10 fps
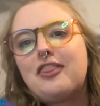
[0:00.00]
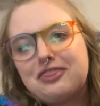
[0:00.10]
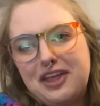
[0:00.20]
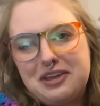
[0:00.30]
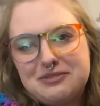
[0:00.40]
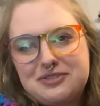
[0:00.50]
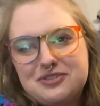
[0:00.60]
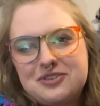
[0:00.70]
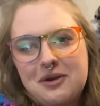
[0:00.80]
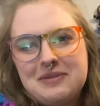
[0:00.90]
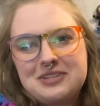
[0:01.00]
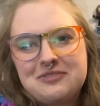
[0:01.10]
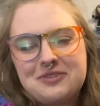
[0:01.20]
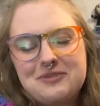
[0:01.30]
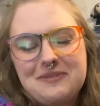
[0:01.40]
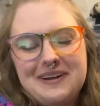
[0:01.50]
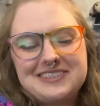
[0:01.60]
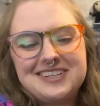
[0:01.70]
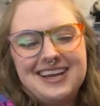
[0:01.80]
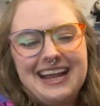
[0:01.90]
Thank you so much for
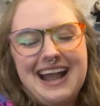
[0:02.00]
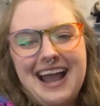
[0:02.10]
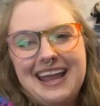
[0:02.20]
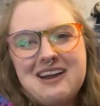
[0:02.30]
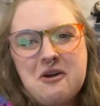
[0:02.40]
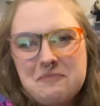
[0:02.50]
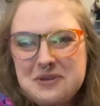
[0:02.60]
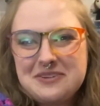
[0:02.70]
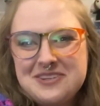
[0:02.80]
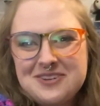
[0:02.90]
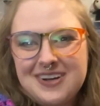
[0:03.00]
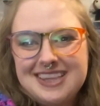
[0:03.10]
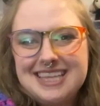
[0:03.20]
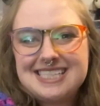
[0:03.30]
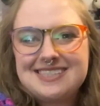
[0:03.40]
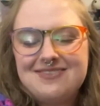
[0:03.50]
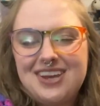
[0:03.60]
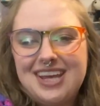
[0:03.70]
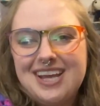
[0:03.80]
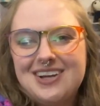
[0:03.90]
watching. I hope you enjoyed this
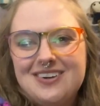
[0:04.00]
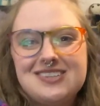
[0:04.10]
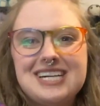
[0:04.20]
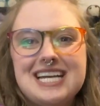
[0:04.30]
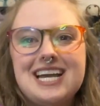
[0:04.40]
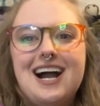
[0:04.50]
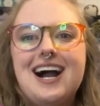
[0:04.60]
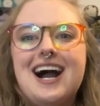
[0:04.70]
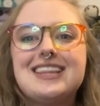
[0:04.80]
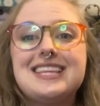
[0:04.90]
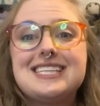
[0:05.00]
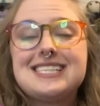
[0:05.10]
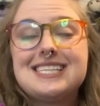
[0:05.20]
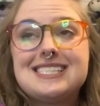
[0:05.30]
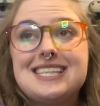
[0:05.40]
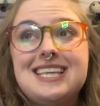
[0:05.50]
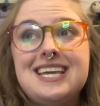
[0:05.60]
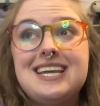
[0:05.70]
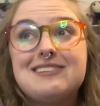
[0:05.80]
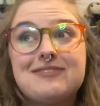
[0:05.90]
video. This is
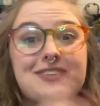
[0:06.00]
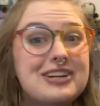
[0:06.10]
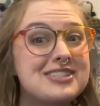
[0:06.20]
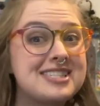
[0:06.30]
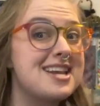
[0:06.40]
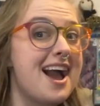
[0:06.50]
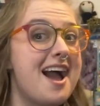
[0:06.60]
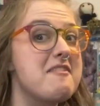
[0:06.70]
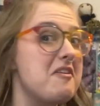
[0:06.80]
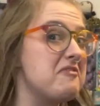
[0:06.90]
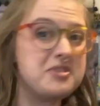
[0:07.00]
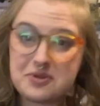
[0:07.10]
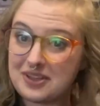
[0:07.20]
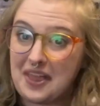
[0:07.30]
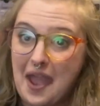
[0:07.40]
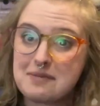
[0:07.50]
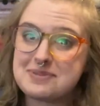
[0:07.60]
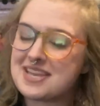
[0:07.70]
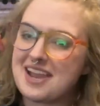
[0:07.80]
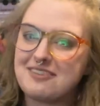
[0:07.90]
the first of a few
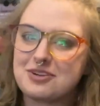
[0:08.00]
collabs I have